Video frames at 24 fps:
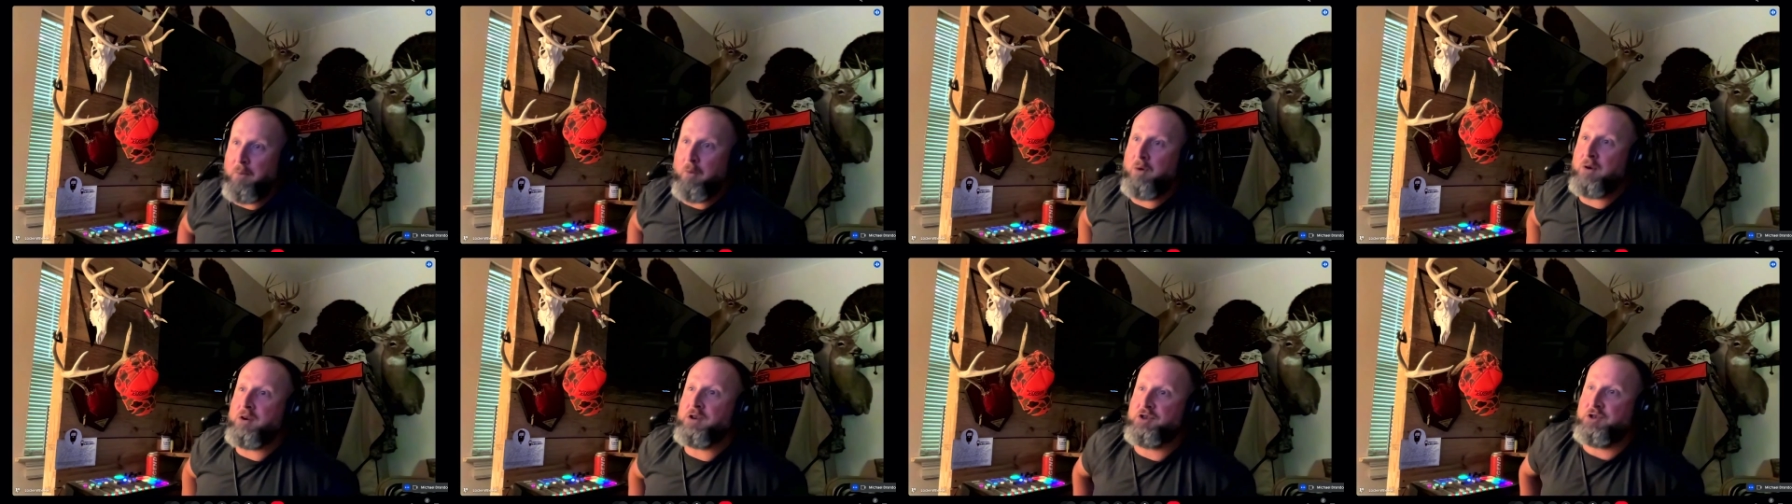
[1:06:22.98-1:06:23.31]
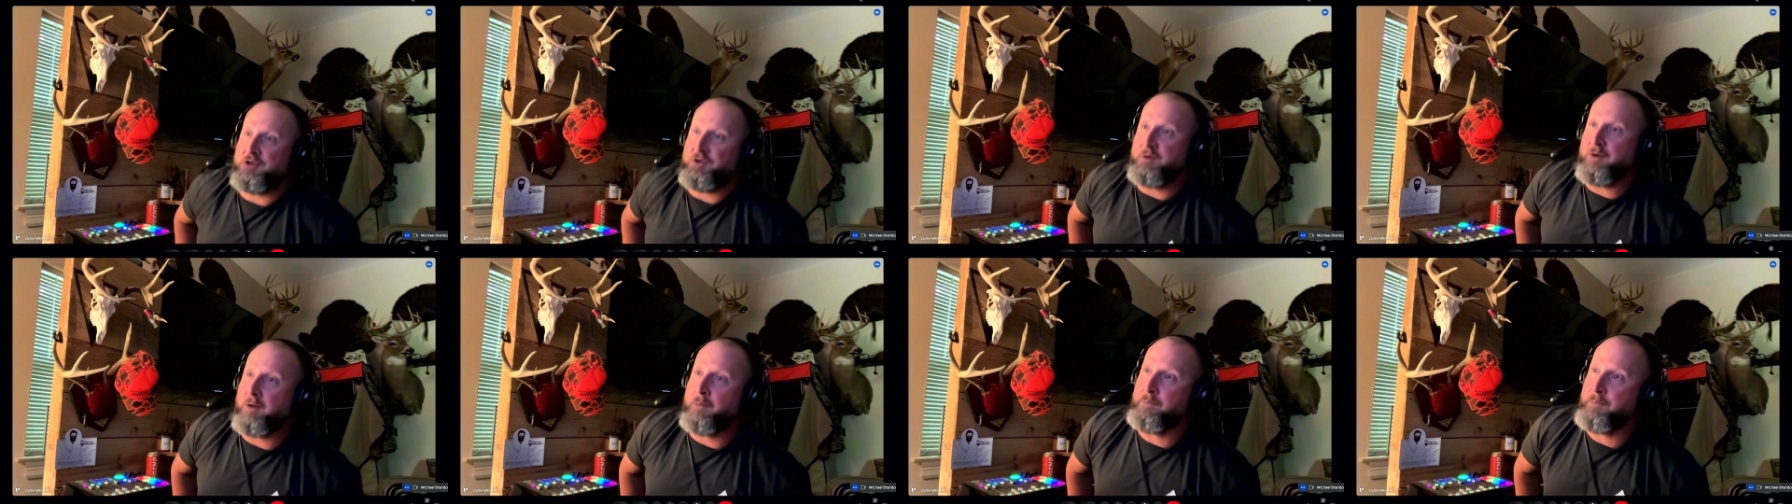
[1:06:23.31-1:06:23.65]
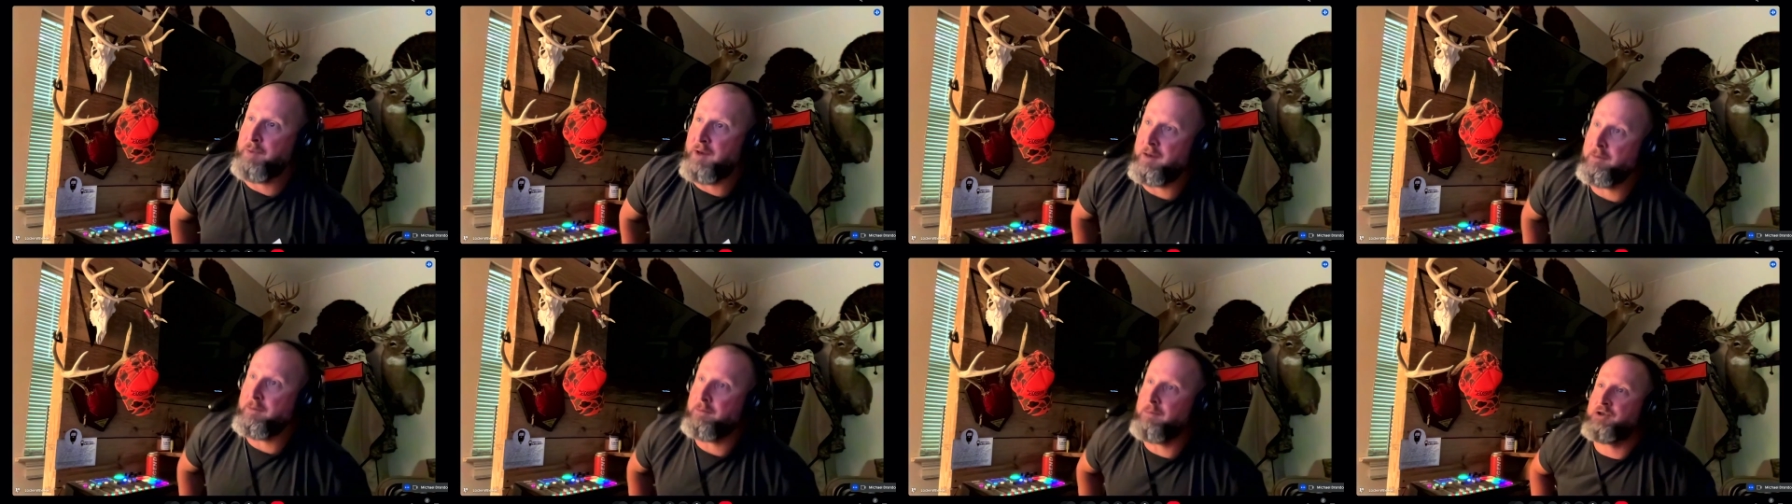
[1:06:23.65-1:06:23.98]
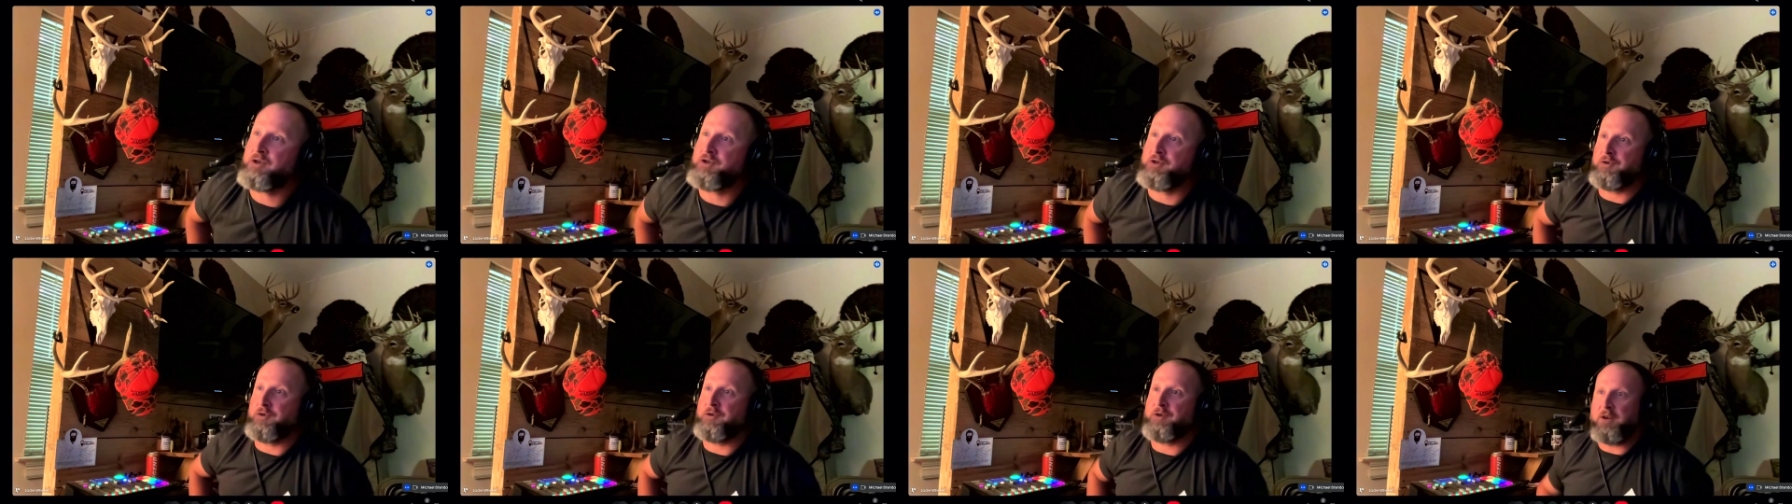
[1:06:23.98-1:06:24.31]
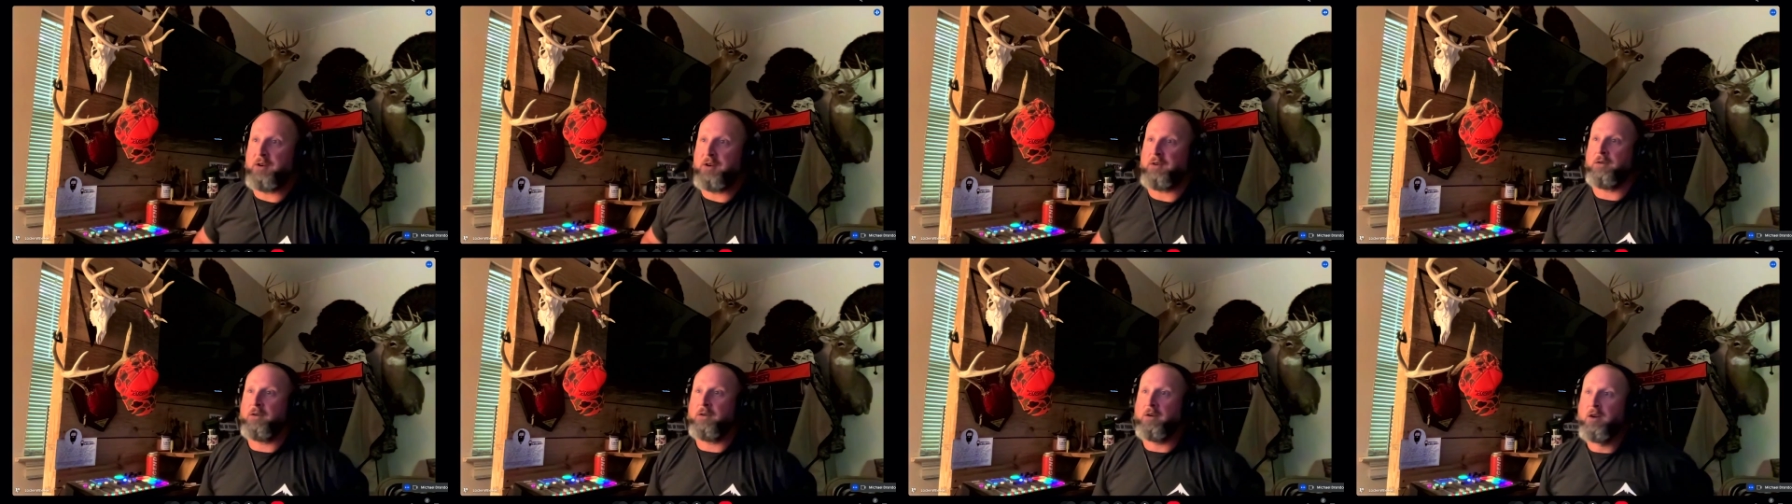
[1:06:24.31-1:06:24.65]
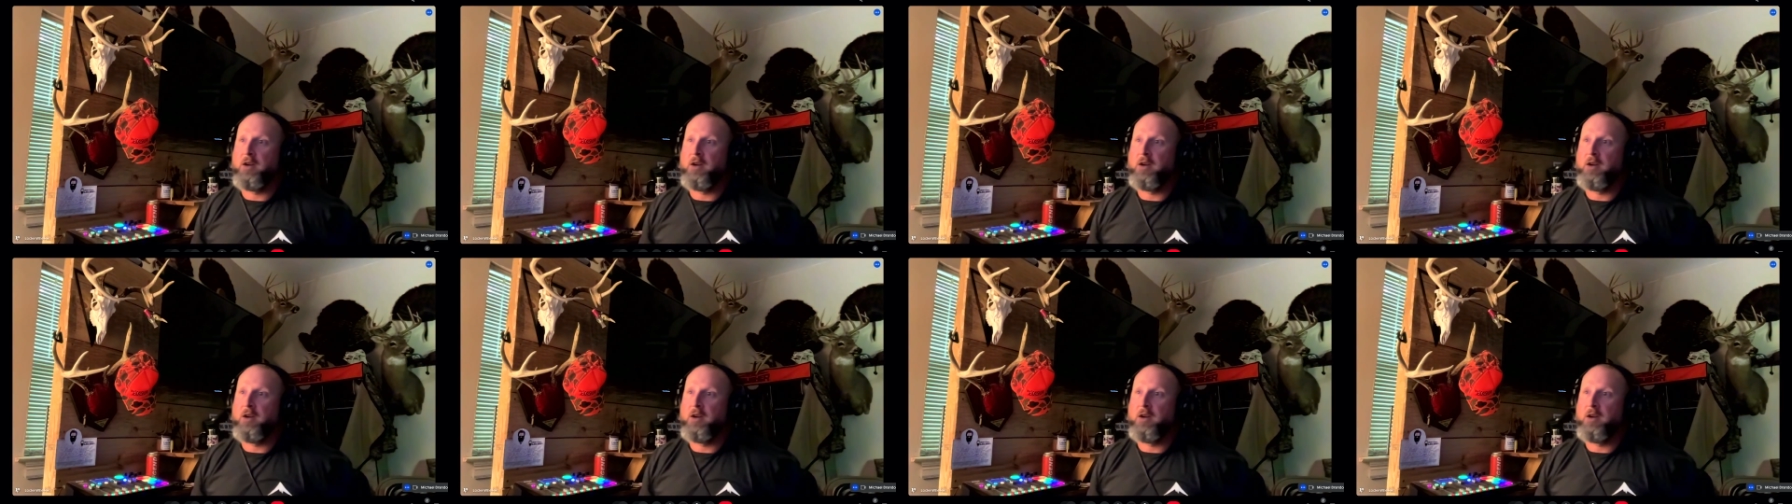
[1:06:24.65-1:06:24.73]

want to shoot a big mature deer.